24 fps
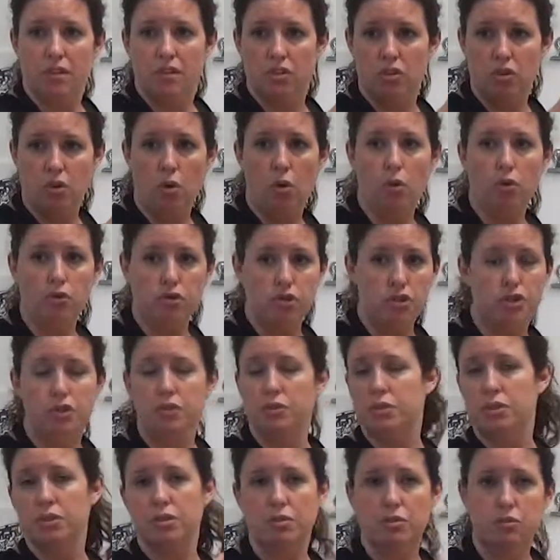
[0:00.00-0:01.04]
the whole shoe,
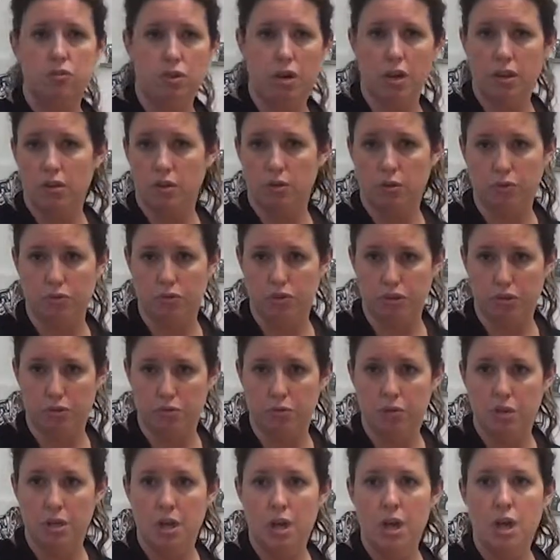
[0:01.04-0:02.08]
you don't draw the whole shoe.
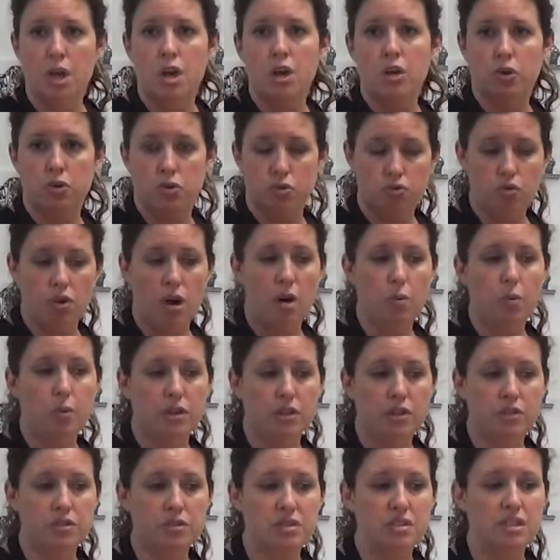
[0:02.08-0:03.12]
You draw
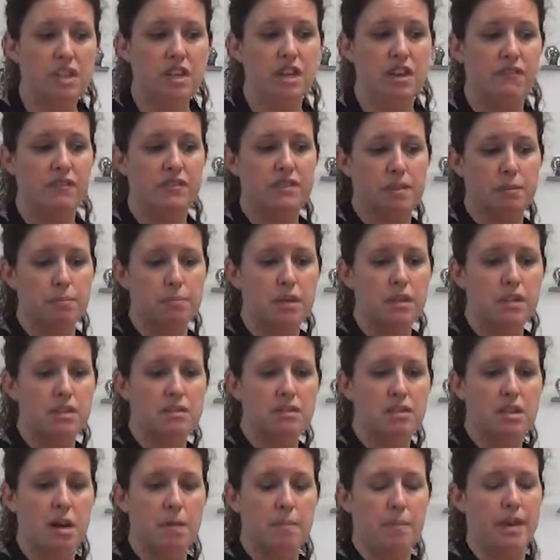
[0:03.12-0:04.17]
what you see. If something
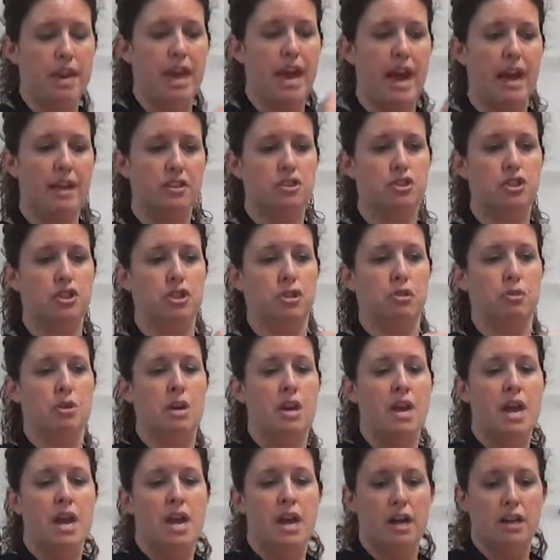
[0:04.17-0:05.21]
is coming at you,
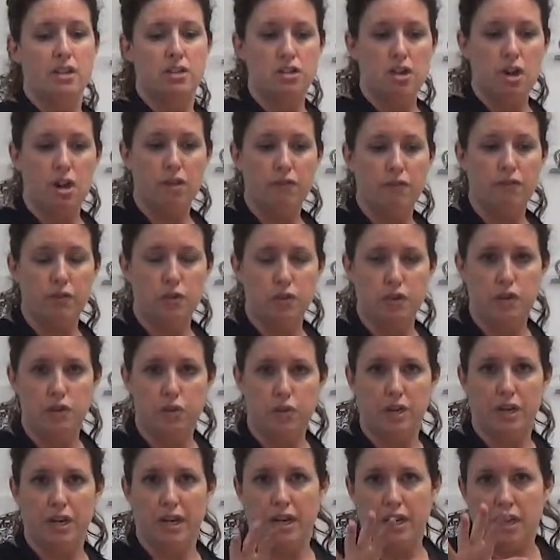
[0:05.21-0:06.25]
it's called
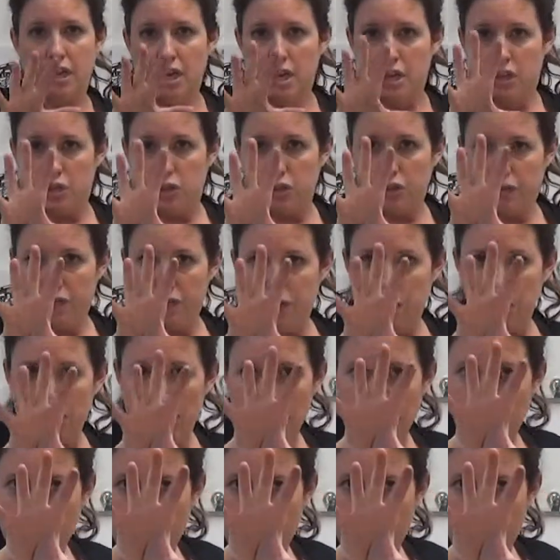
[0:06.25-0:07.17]
foreshortening. So if you have